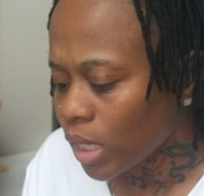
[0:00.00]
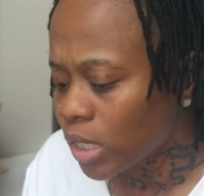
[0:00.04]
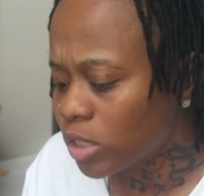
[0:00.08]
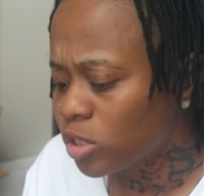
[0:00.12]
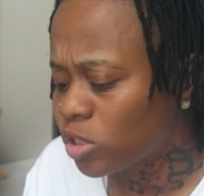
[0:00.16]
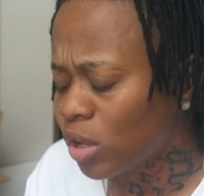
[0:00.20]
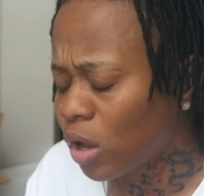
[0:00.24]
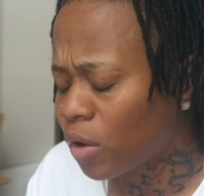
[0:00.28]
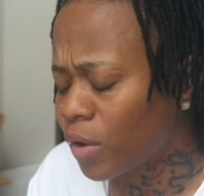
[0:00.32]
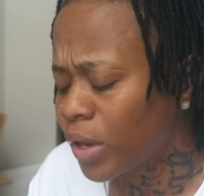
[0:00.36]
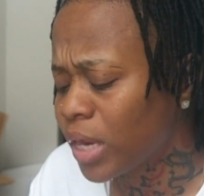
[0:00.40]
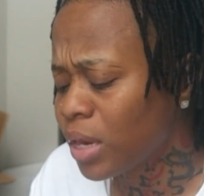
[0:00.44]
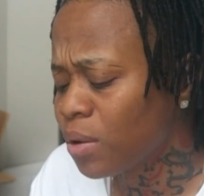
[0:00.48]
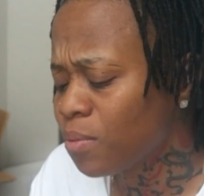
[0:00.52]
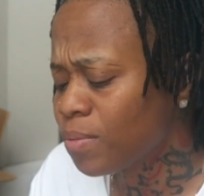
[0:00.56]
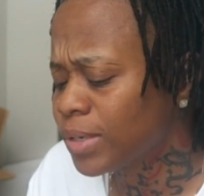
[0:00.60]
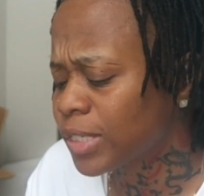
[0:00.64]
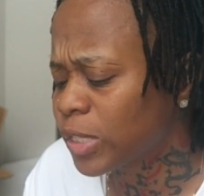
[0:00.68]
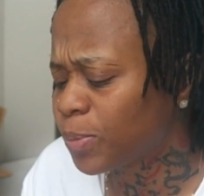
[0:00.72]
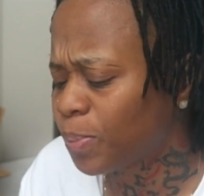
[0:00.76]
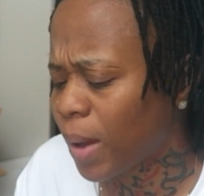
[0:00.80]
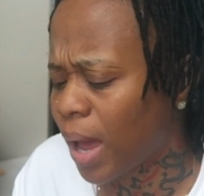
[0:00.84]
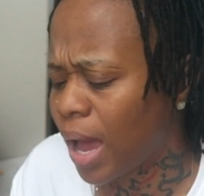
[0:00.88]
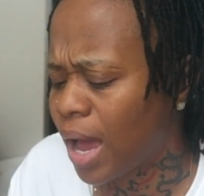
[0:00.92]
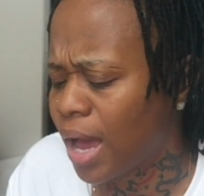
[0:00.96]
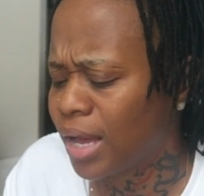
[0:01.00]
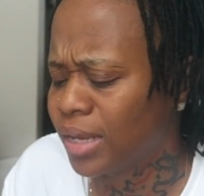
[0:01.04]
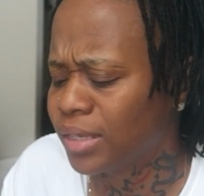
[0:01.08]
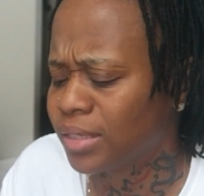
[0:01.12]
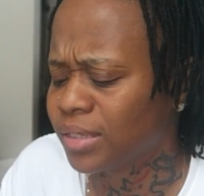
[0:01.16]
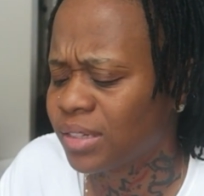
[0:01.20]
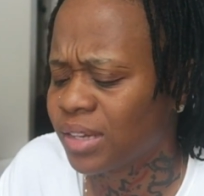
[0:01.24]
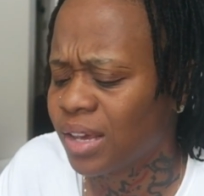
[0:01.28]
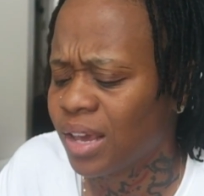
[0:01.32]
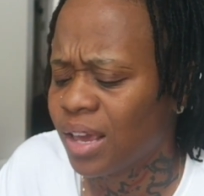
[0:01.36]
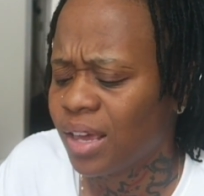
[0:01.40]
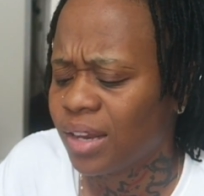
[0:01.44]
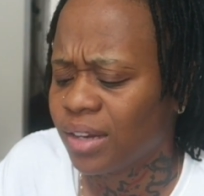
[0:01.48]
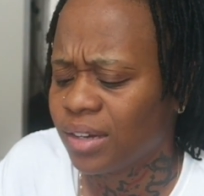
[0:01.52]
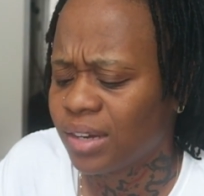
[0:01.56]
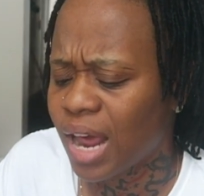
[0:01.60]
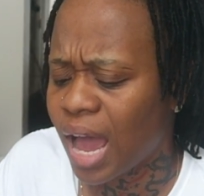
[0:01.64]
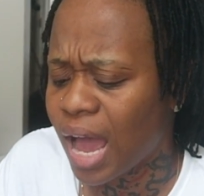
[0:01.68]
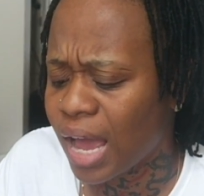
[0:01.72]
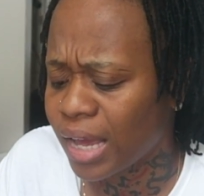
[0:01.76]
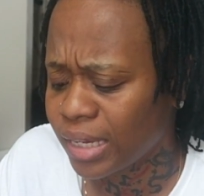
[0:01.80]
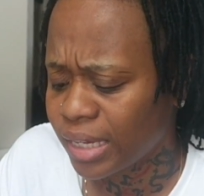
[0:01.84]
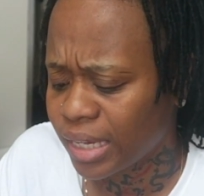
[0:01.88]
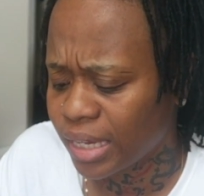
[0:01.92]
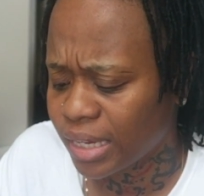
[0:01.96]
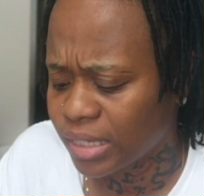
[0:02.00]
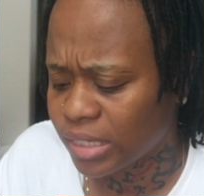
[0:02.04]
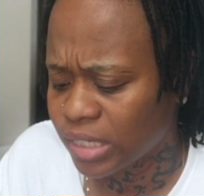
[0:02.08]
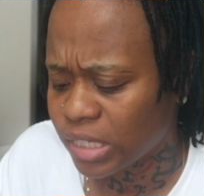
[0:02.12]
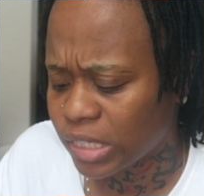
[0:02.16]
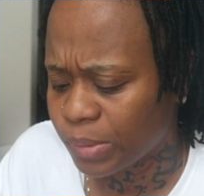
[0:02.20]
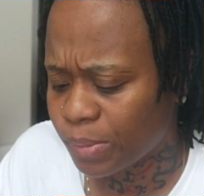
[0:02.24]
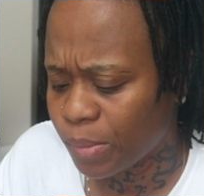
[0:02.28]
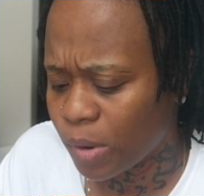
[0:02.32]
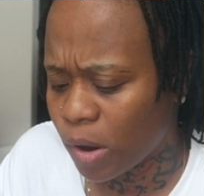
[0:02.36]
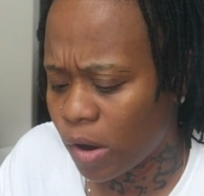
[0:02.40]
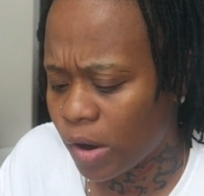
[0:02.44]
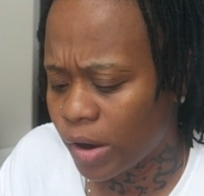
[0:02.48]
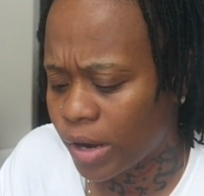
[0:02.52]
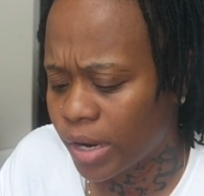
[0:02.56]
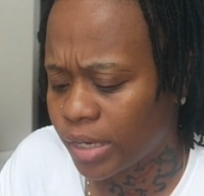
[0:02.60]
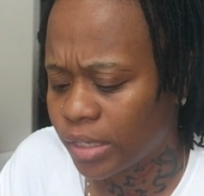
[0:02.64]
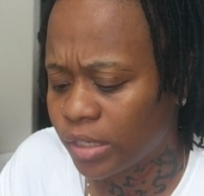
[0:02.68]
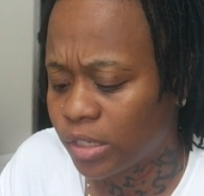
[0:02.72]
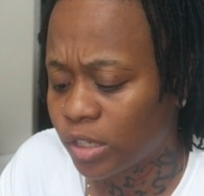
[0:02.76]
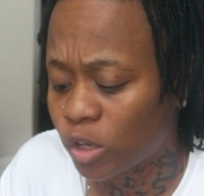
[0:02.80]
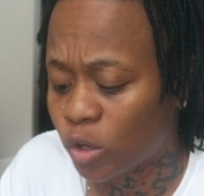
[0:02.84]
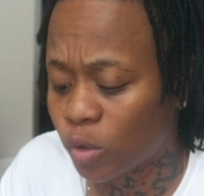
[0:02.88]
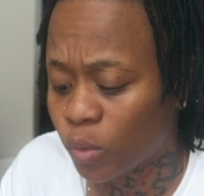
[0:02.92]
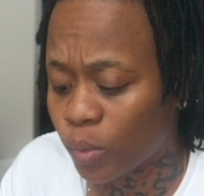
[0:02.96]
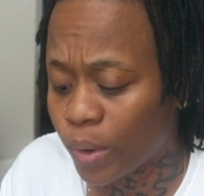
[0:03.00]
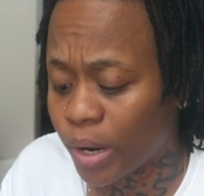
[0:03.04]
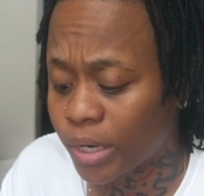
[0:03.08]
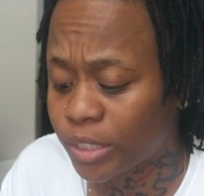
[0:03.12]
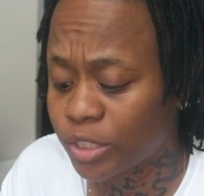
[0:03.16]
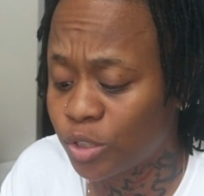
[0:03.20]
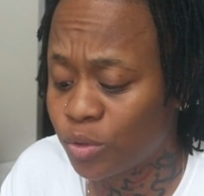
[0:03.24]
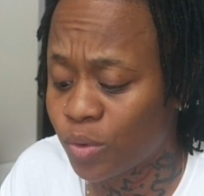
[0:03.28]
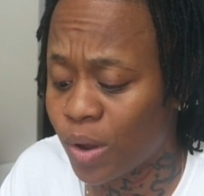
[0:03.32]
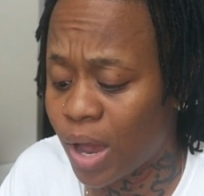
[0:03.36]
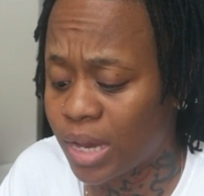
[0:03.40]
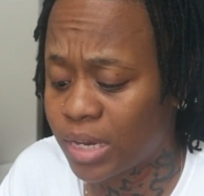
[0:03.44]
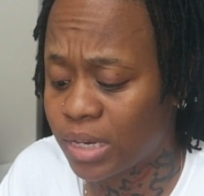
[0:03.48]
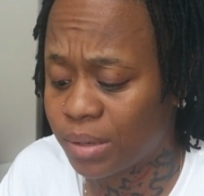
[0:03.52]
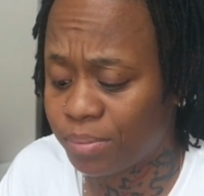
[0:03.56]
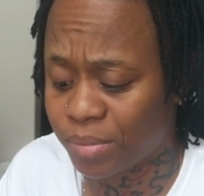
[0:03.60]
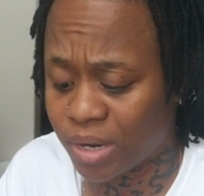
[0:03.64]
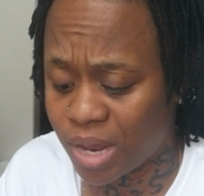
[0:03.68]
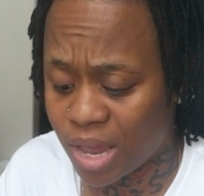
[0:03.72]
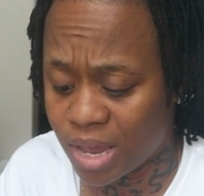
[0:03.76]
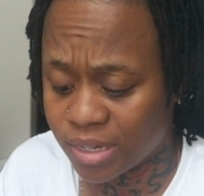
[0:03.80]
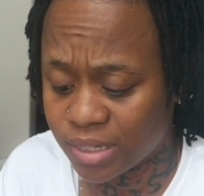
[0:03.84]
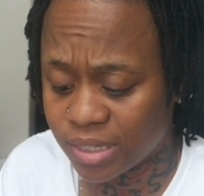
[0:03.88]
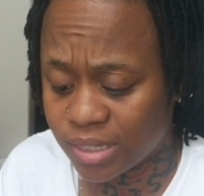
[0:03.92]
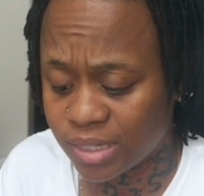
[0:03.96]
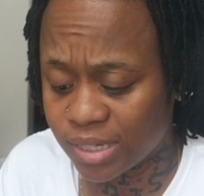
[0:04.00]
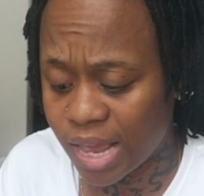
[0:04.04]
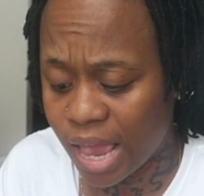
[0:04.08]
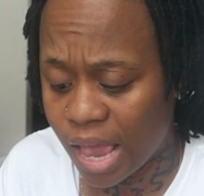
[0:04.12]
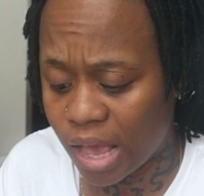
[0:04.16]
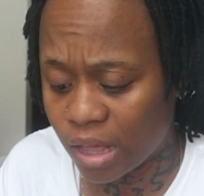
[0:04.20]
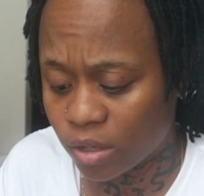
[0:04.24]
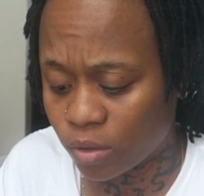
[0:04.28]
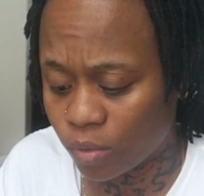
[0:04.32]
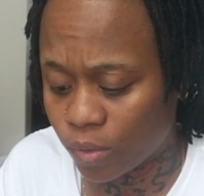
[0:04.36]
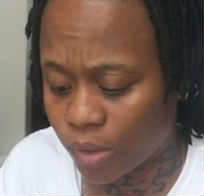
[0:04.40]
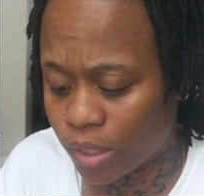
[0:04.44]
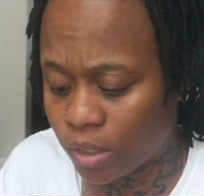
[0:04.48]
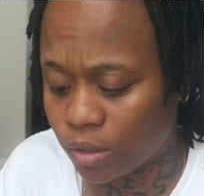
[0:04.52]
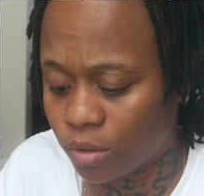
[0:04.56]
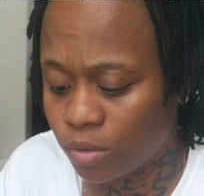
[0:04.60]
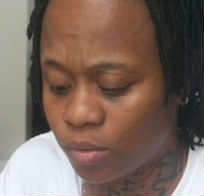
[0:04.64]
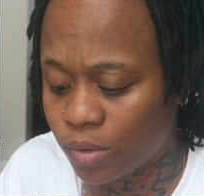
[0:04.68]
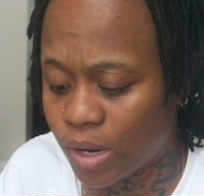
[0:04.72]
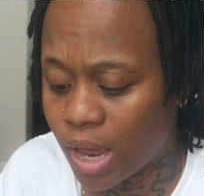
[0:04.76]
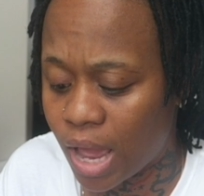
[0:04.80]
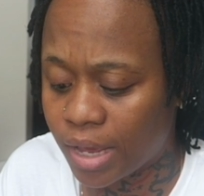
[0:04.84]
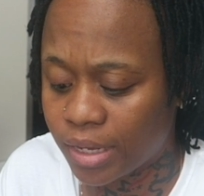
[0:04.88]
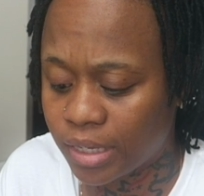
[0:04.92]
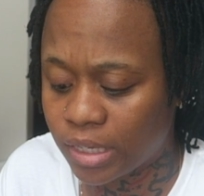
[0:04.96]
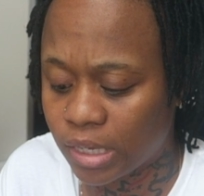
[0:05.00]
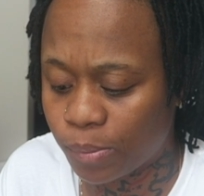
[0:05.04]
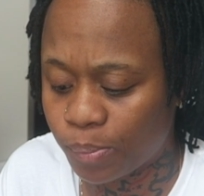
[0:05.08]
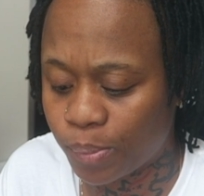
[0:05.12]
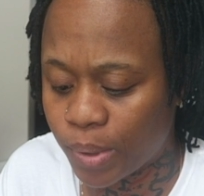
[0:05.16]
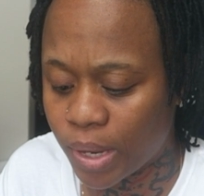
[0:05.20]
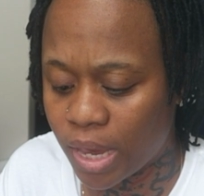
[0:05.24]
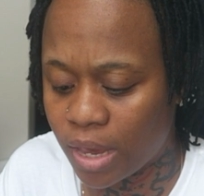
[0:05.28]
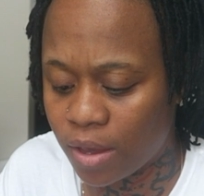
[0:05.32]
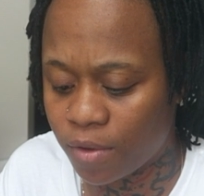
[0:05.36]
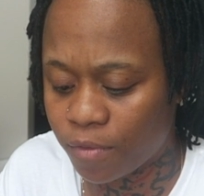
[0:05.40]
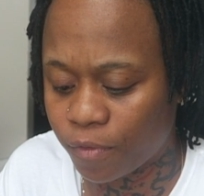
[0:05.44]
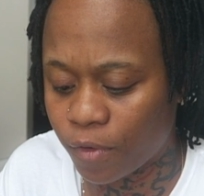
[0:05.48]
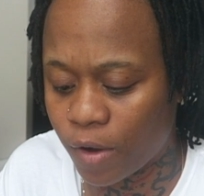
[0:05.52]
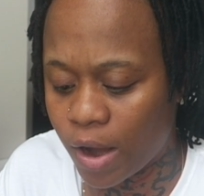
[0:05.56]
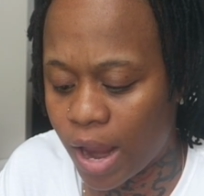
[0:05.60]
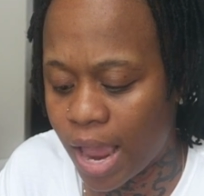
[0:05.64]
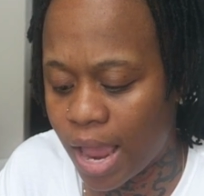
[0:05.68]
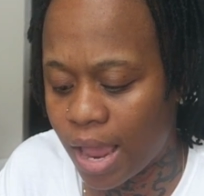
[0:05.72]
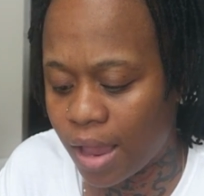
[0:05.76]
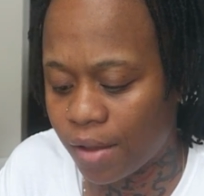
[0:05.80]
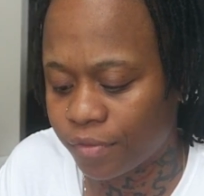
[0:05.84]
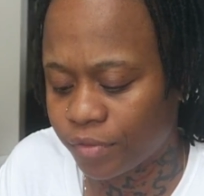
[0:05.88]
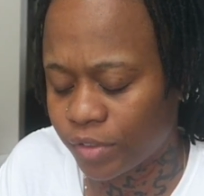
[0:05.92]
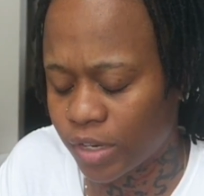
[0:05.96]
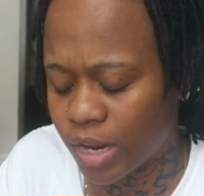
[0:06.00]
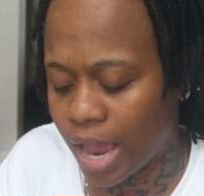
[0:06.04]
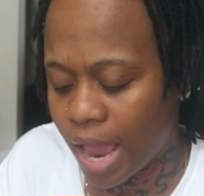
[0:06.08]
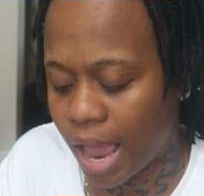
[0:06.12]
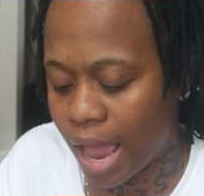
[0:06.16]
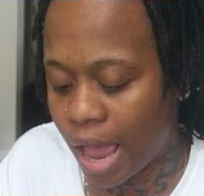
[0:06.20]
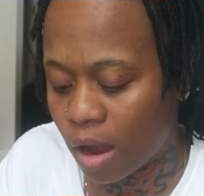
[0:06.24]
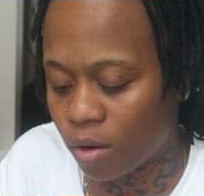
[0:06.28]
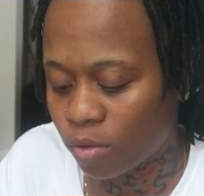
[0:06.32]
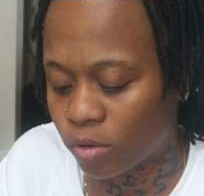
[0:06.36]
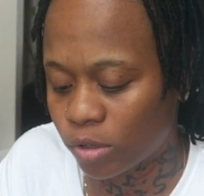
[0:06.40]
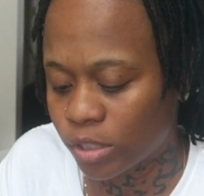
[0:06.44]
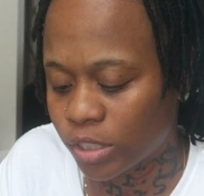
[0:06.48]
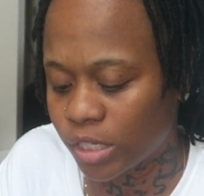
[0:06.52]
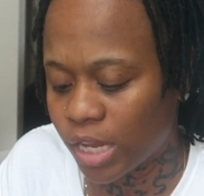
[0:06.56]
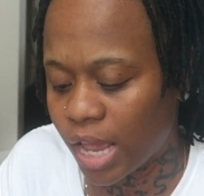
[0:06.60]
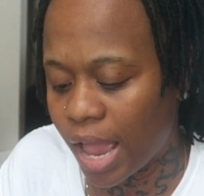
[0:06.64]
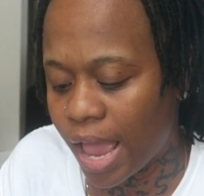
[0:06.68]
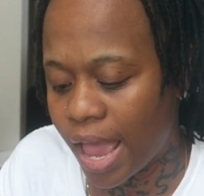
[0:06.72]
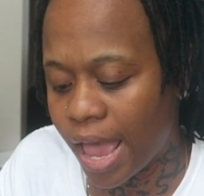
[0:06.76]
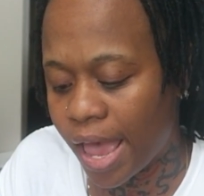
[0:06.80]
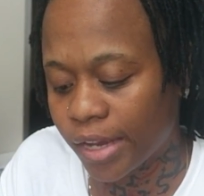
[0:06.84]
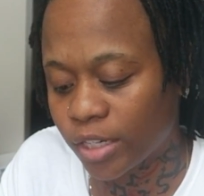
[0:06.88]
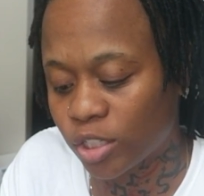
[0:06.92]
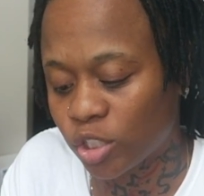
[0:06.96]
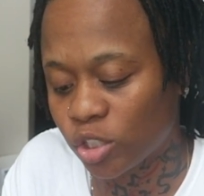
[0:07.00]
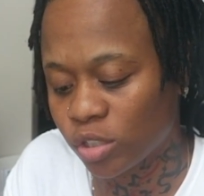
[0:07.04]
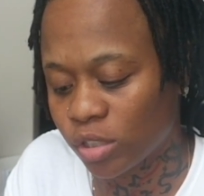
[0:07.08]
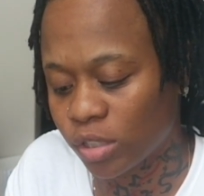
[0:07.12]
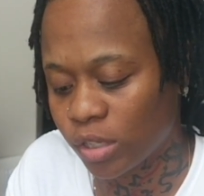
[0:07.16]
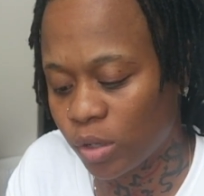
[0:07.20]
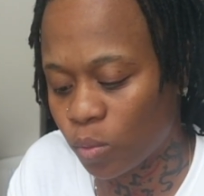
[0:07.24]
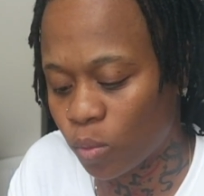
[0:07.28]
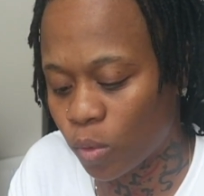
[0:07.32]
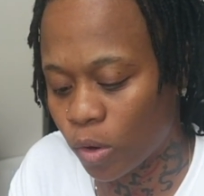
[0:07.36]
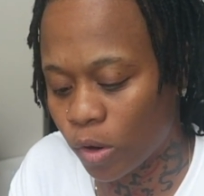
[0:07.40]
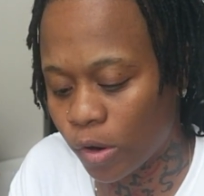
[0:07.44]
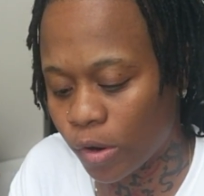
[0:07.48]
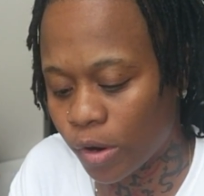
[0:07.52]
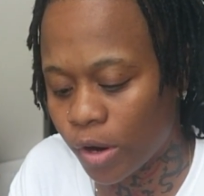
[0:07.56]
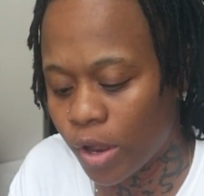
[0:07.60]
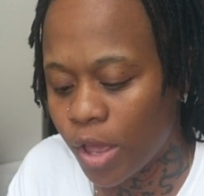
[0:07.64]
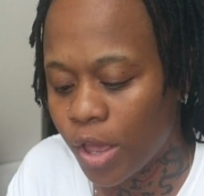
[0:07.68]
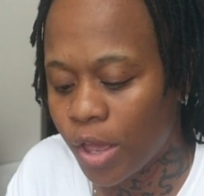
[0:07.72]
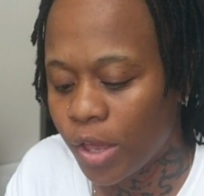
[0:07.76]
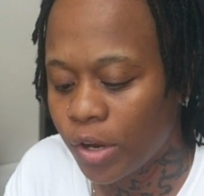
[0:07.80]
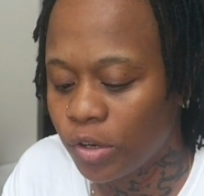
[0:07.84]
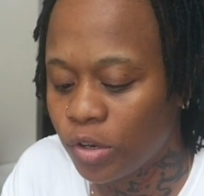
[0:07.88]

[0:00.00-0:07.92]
So he responds, not getting smart, and to correct you, I am not salary and do not get paid for half the hours I actually work.